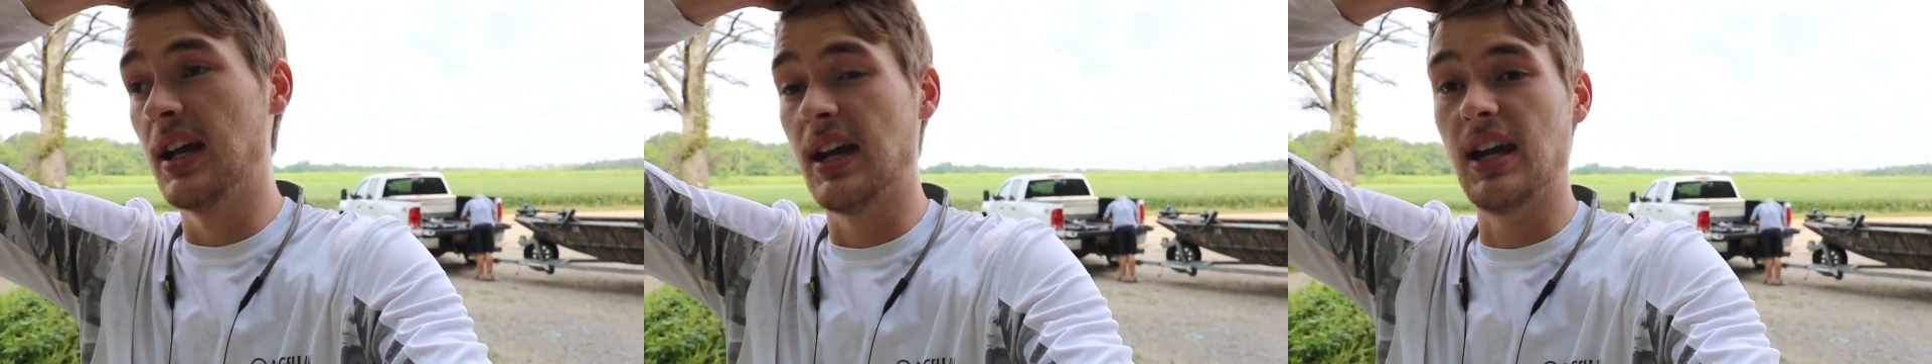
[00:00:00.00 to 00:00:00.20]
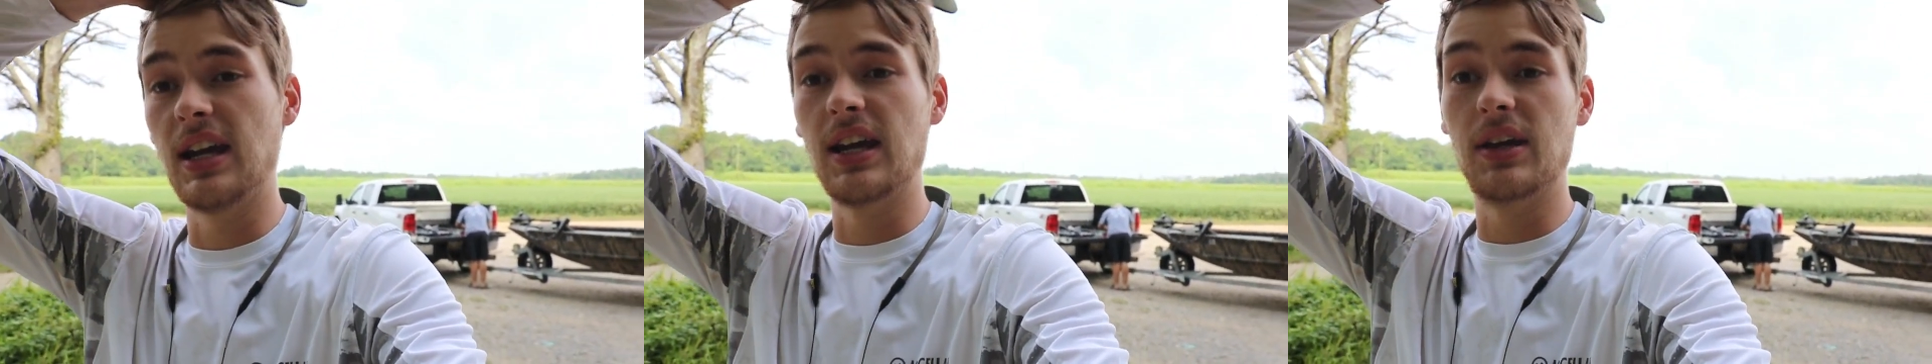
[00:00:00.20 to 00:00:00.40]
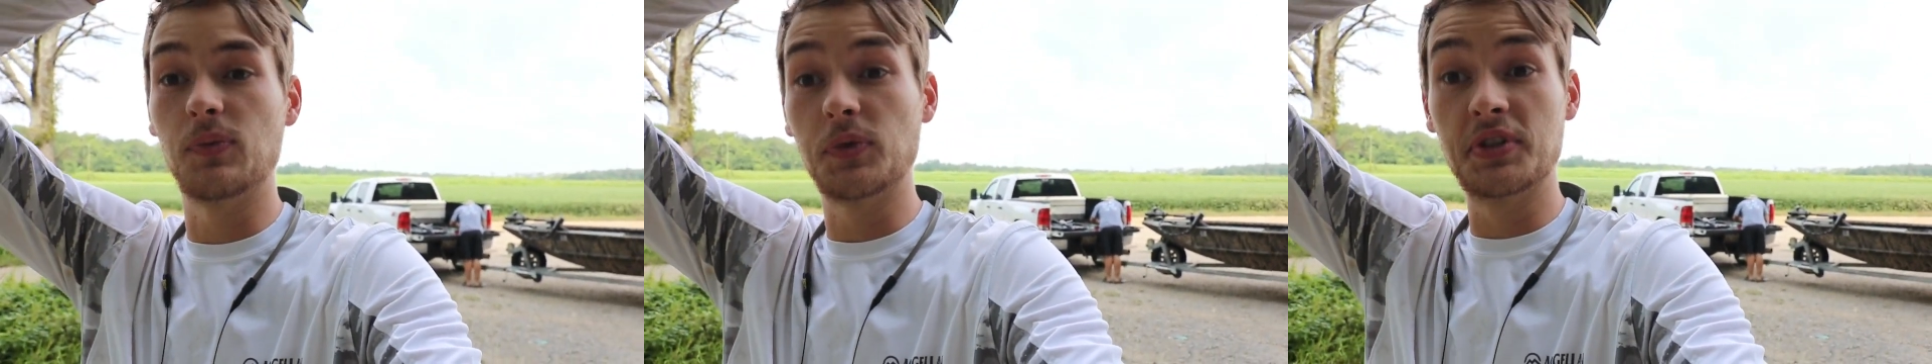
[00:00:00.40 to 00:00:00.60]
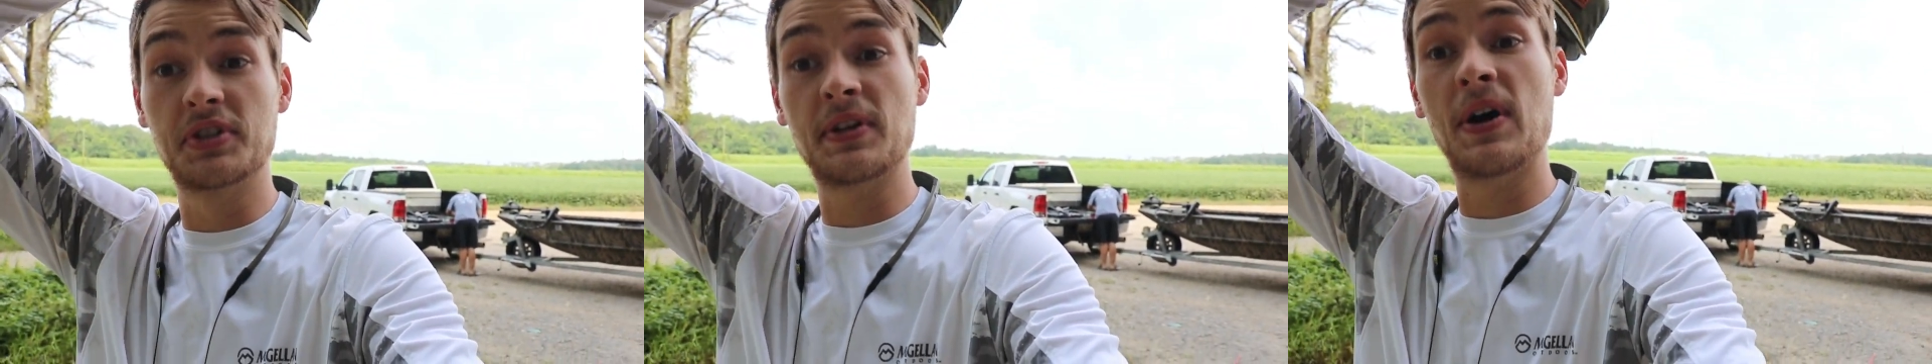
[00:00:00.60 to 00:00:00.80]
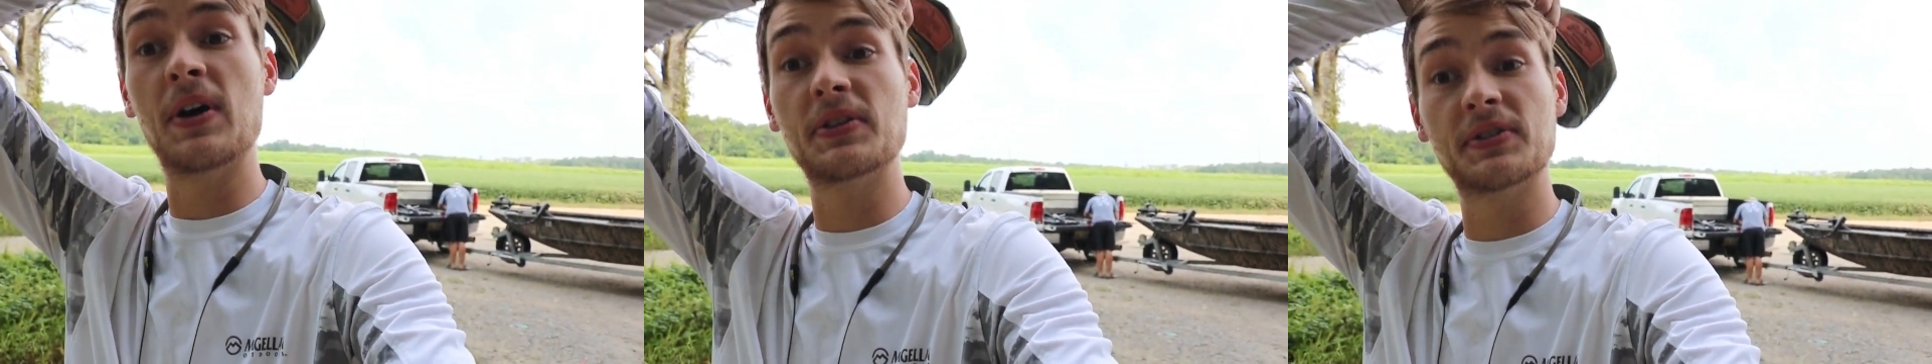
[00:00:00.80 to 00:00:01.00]
And we
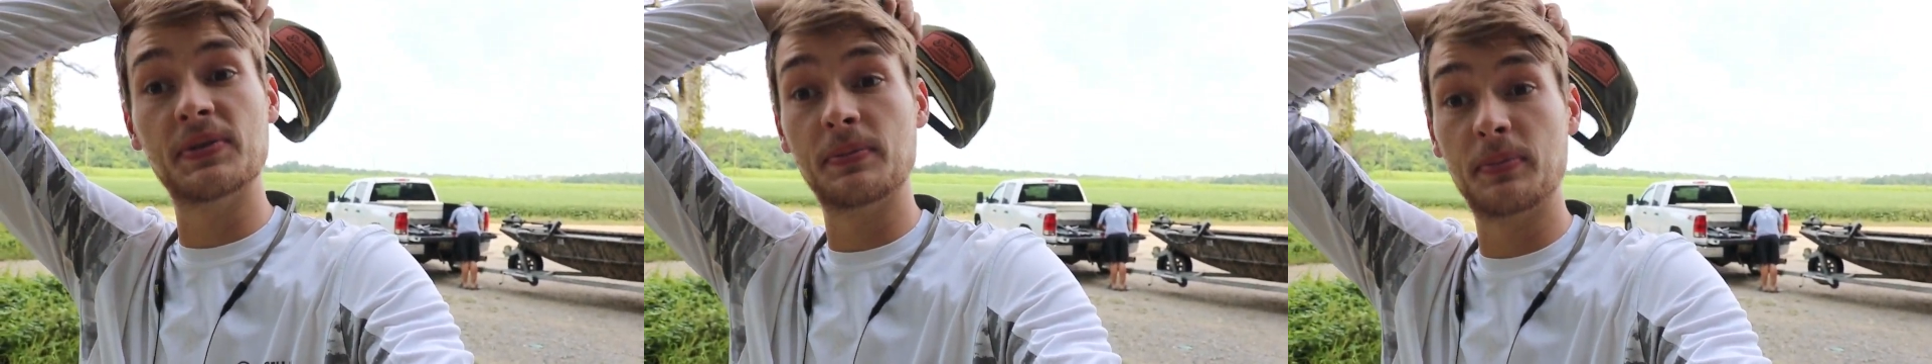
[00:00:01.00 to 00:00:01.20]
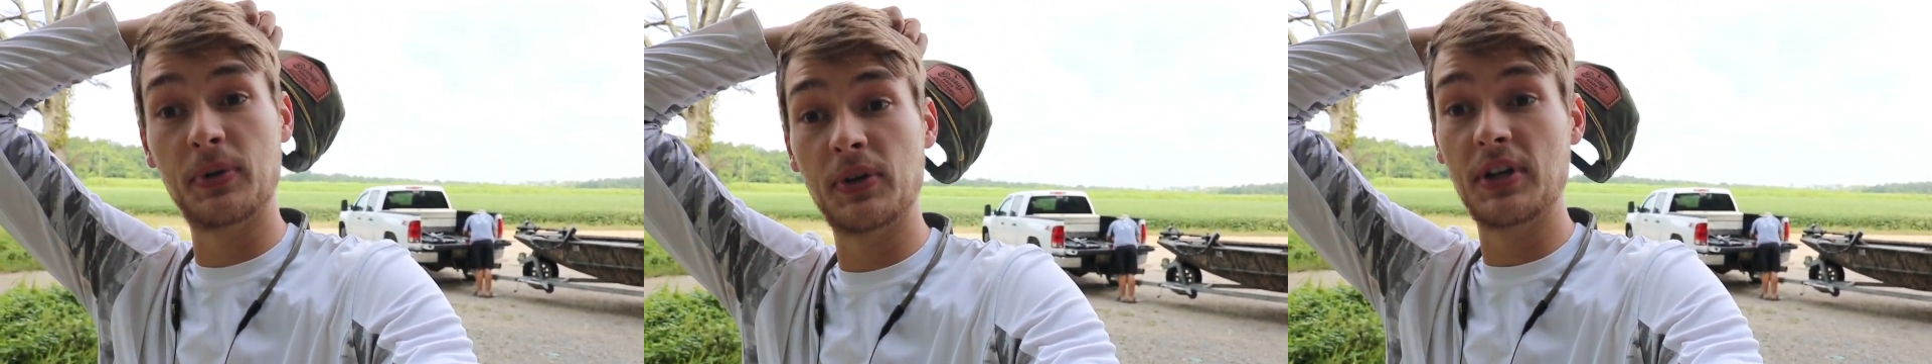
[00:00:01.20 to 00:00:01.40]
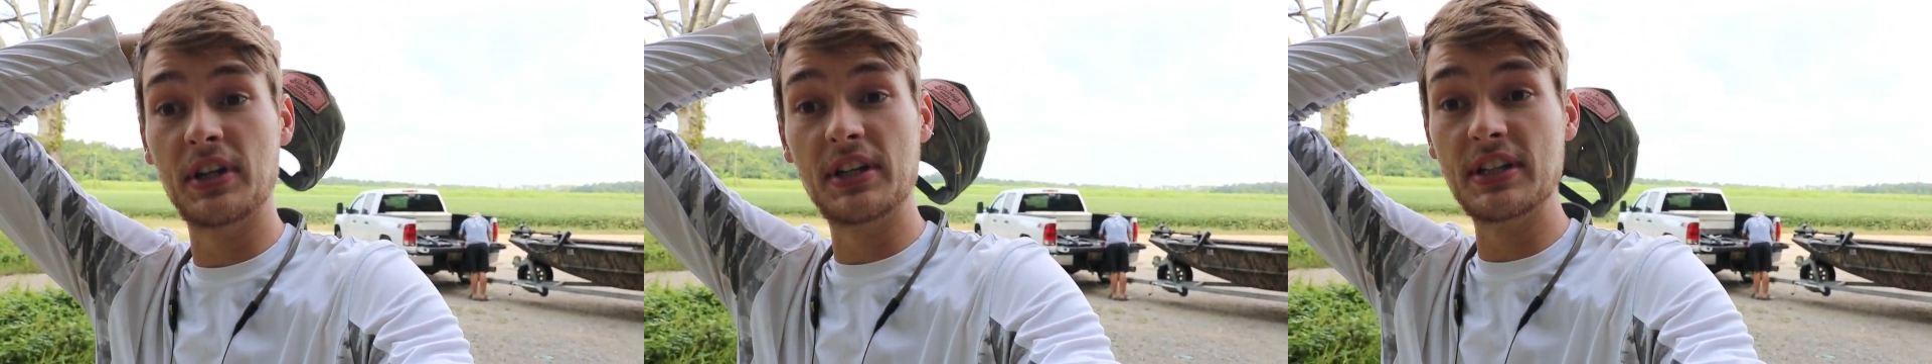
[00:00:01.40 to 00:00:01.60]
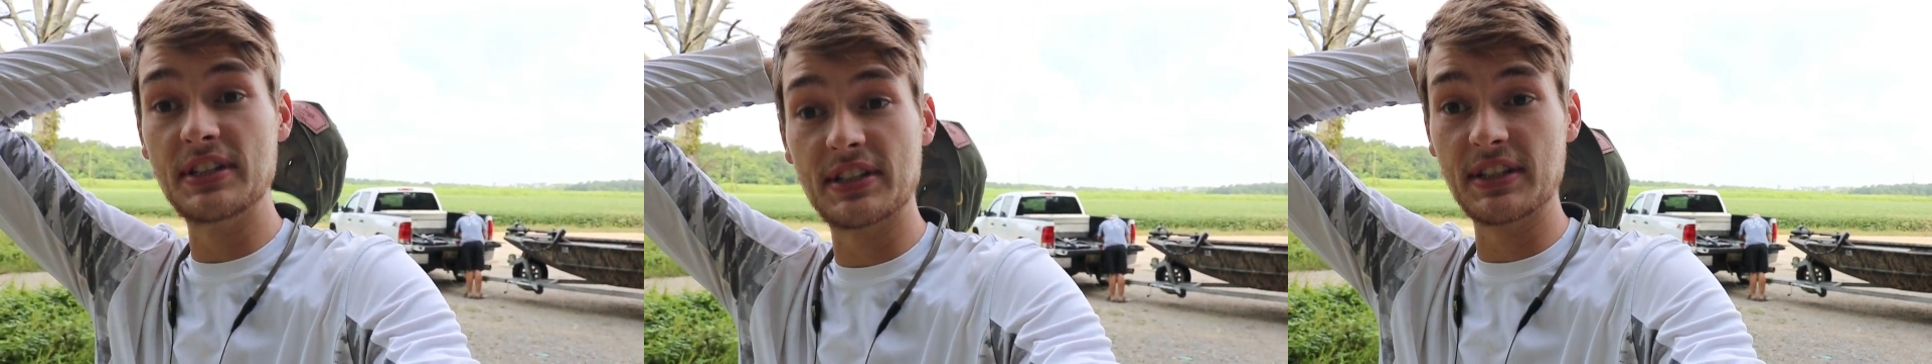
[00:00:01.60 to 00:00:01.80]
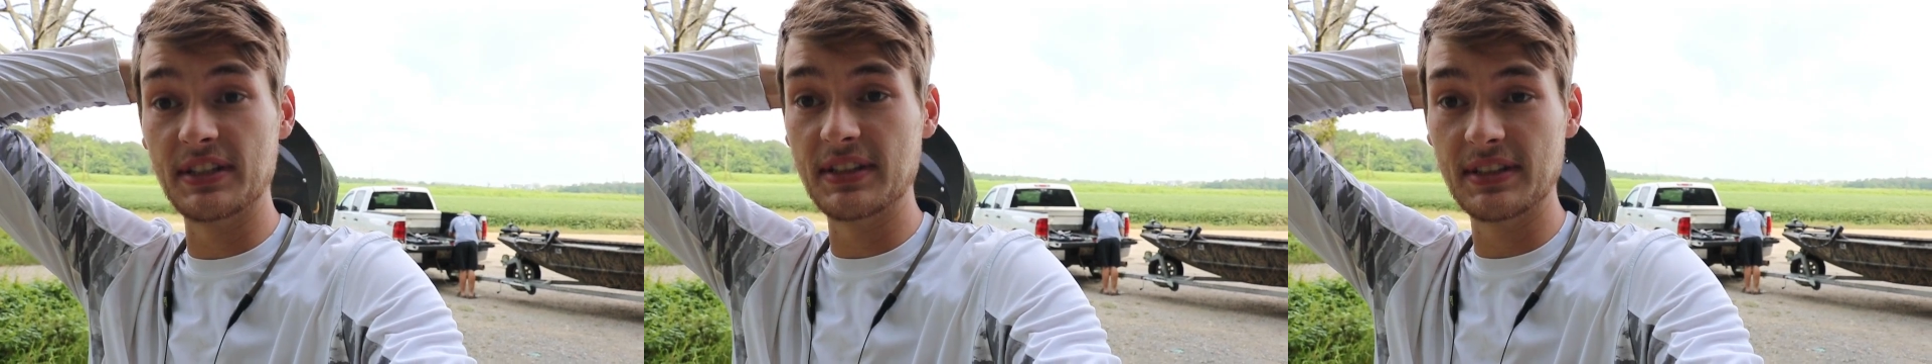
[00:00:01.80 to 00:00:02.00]
saw some pretty
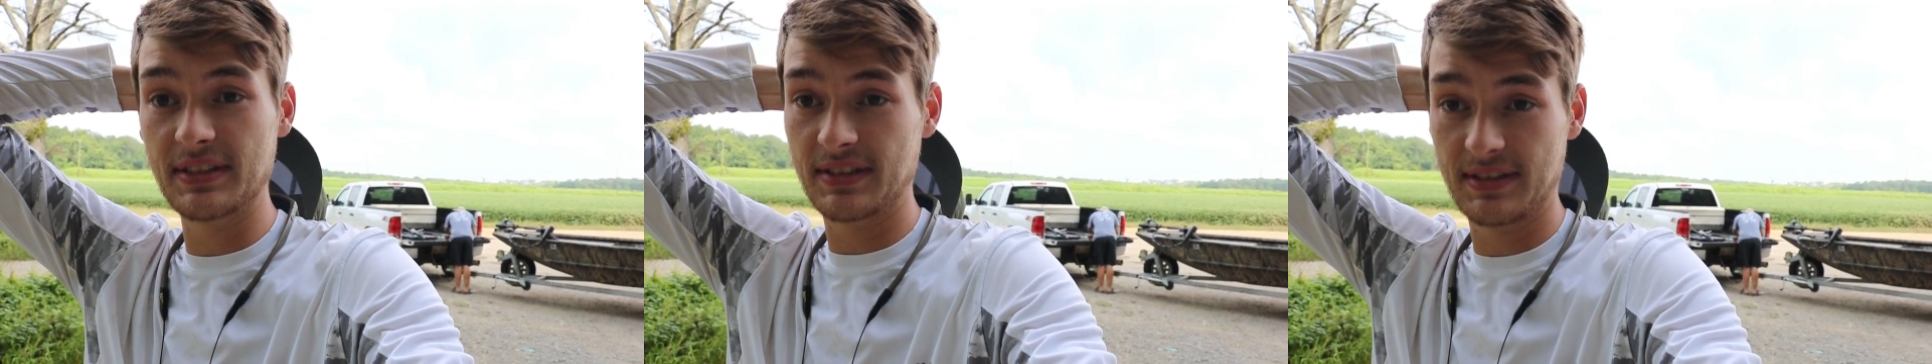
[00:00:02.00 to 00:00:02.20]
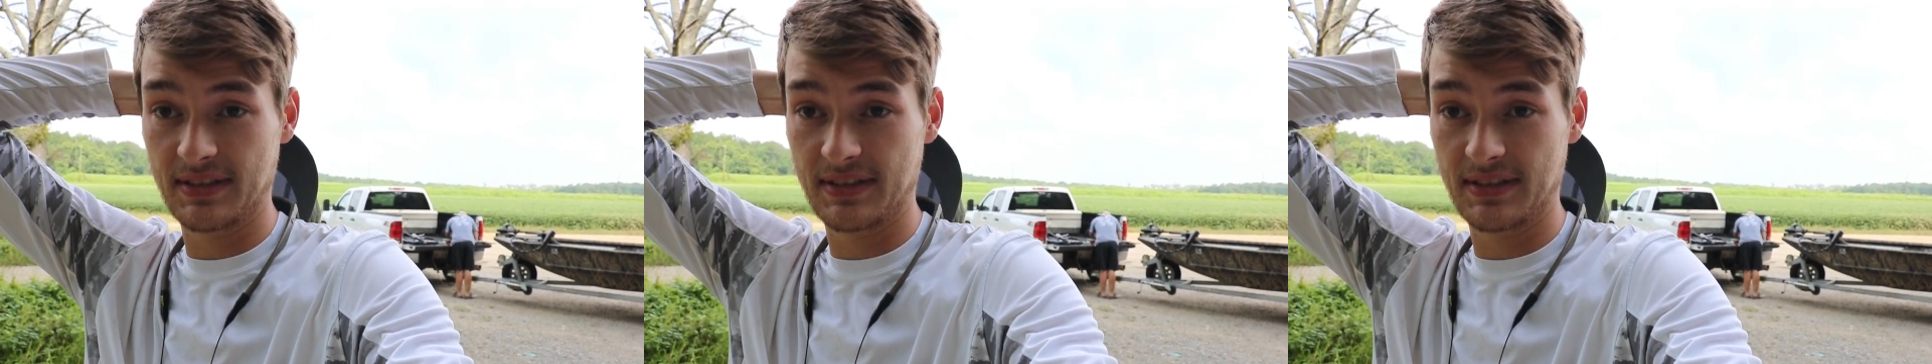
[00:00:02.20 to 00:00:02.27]
decent